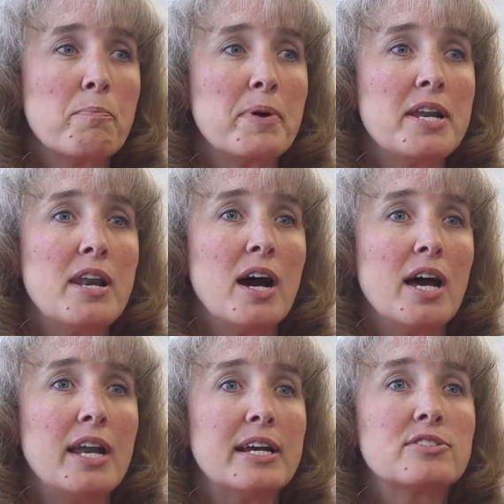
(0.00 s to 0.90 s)
but
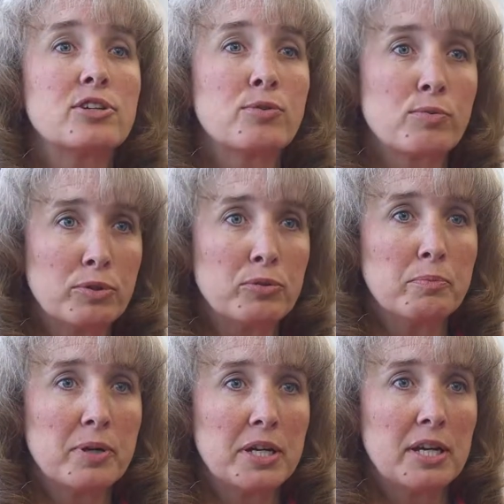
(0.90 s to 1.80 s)
not as a group.
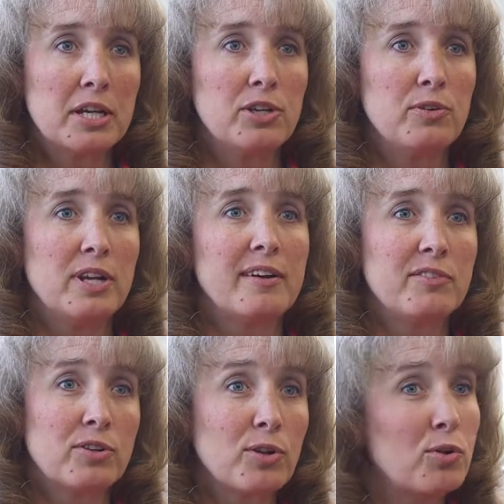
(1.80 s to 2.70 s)
You'd have
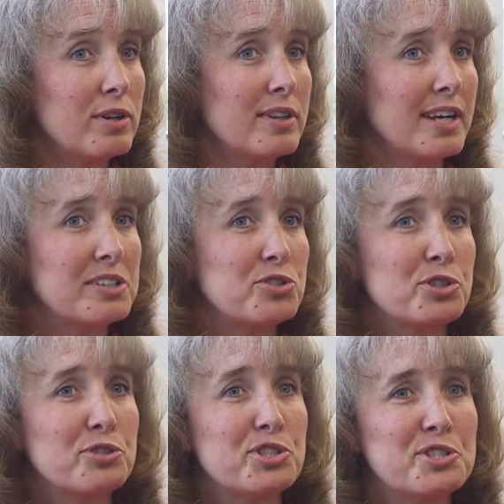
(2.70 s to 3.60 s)
your localized
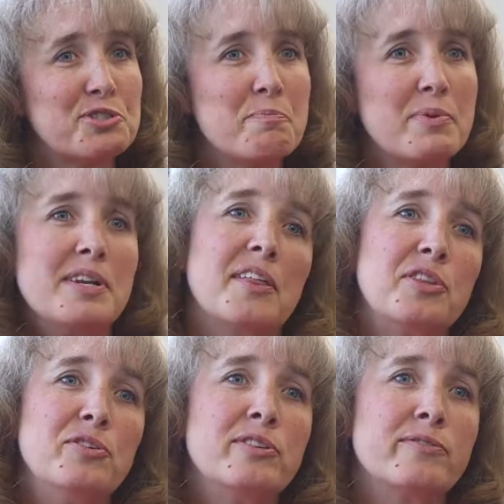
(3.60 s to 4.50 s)
churches, but not
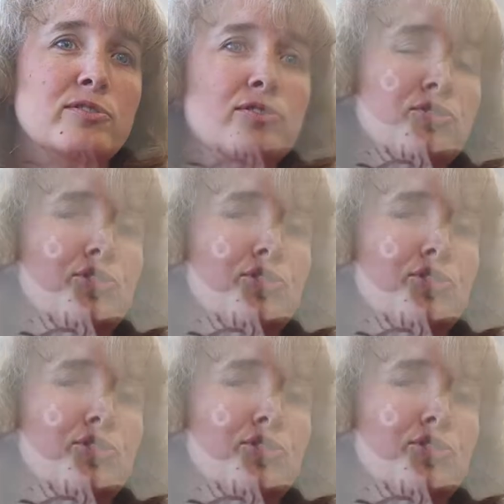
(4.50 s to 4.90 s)
the universal